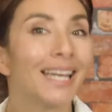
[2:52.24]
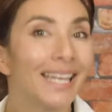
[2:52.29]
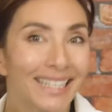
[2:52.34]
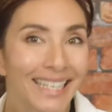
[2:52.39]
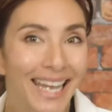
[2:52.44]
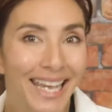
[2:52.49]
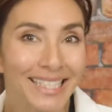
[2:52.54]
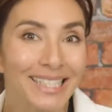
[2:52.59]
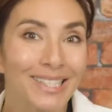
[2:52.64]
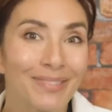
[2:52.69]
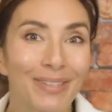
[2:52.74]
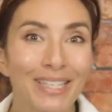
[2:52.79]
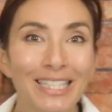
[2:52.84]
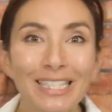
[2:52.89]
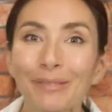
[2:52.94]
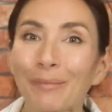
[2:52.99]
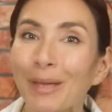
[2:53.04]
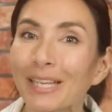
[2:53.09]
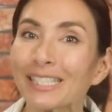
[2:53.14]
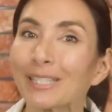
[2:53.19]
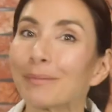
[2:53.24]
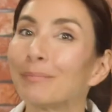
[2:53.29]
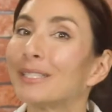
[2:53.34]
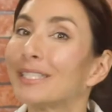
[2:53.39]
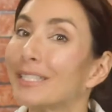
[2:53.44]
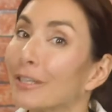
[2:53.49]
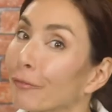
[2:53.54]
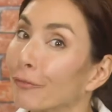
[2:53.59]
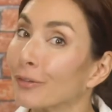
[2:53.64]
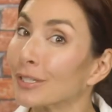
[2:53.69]
Next, we need to make some
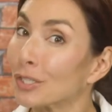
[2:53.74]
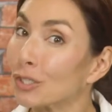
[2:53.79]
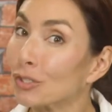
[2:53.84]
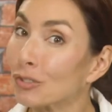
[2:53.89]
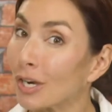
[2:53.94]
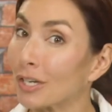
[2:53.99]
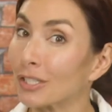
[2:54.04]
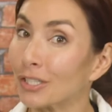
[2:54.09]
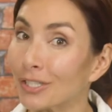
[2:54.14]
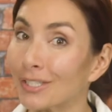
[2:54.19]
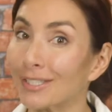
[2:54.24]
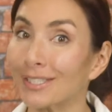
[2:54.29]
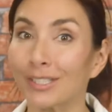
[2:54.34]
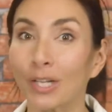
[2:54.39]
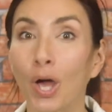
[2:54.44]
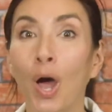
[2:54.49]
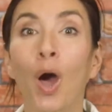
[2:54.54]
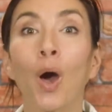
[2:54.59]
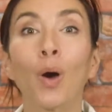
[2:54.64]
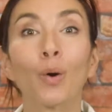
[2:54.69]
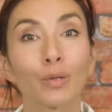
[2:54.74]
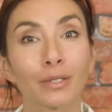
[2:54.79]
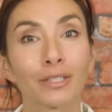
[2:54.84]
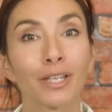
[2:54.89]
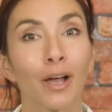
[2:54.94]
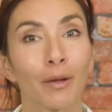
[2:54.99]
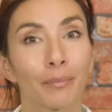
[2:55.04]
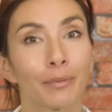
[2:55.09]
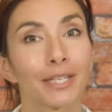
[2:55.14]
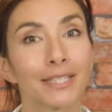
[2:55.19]
different structures to hold
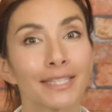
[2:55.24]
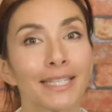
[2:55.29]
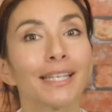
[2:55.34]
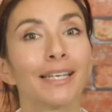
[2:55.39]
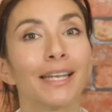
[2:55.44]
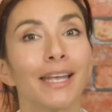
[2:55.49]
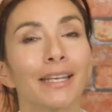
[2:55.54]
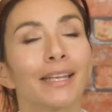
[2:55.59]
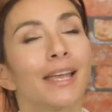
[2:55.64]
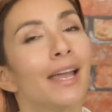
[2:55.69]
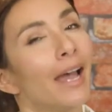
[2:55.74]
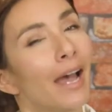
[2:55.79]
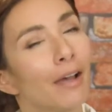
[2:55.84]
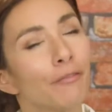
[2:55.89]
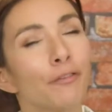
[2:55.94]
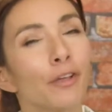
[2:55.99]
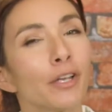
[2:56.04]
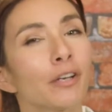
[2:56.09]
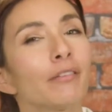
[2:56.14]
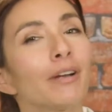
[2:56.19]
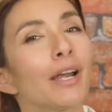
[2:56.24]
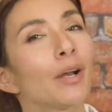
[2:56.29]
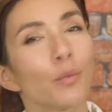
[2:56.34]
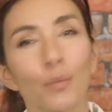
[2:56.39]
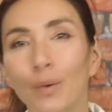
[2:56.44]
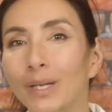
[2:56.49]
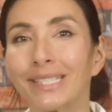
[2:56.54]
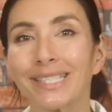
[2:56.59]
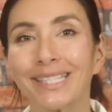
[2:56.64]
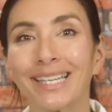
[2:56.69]
up the ceiling and figure out
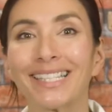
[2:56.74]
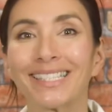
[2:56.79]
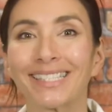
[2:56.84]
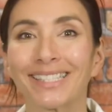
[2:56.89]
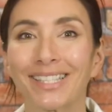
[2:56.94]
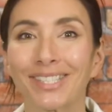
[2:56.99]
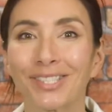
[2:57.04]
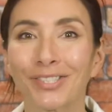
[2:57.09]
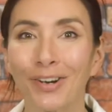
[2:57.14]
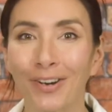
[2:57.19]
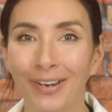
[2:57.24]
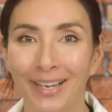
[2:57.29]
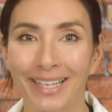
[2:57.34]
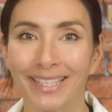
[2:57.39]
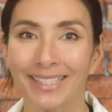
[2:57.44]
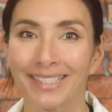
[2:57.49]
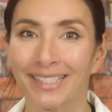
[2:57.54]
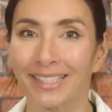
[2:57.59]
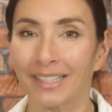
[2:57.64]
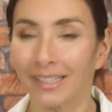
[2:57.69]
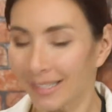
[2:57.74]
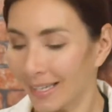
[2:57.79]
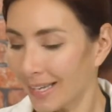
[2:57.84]
which is the strongest.